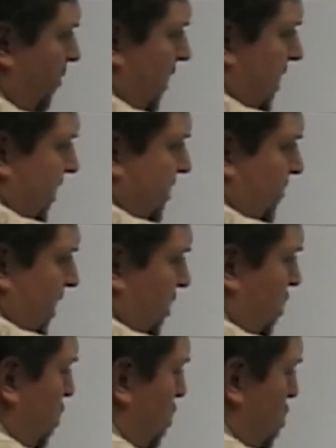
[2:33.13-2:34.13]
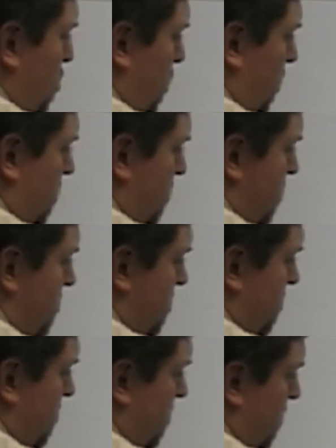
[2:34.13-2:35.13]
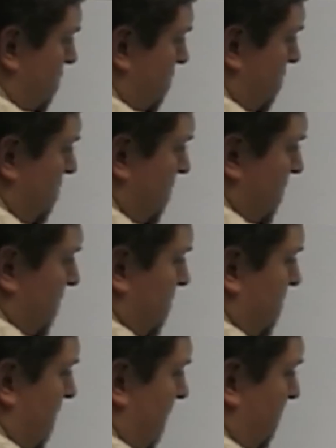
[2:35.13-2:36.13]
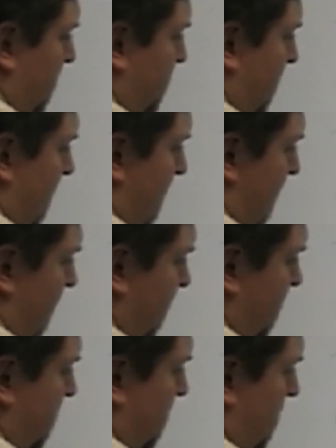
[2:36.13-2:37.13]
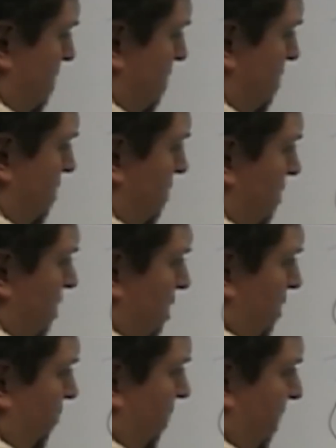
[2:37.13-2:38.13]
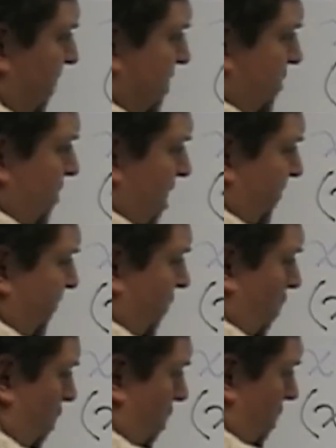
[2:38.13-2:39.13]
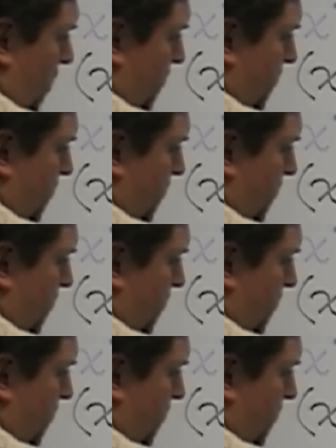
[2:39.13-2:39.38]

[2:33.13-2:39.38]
plus my 2 times my x plus my 4.